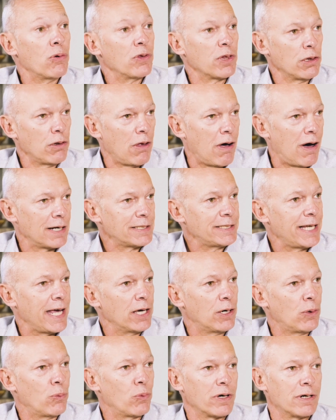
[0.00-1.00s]
in the long
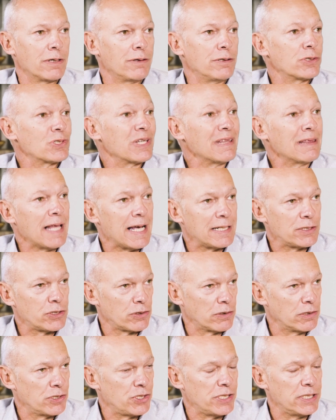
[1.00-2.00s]
tail where there's less
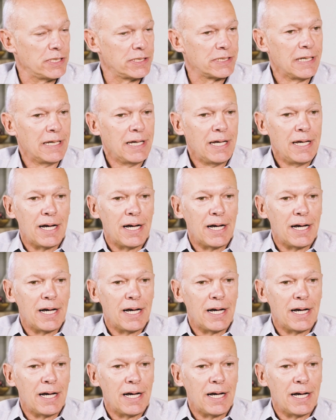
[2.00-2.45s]
searches,